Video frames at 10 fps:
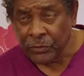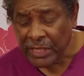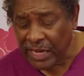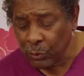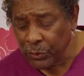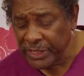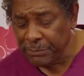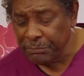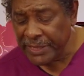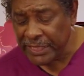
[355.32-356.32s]
I won't
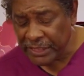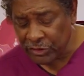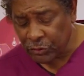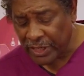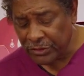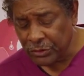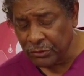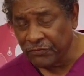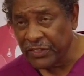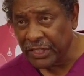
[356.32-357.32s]
immediately try to
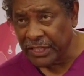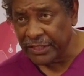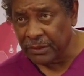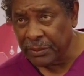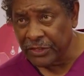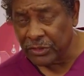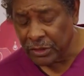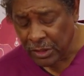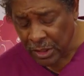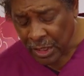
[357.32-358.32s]
ventilate the patient.
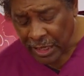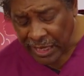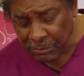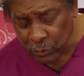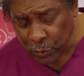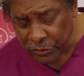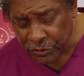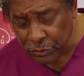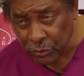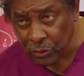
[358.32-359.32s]
I'm going
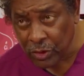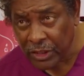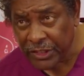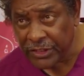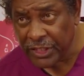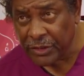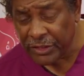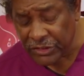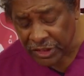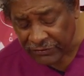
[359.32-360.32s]
to look in here
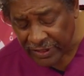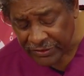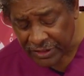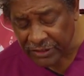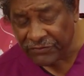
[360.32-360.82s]
and see if I see any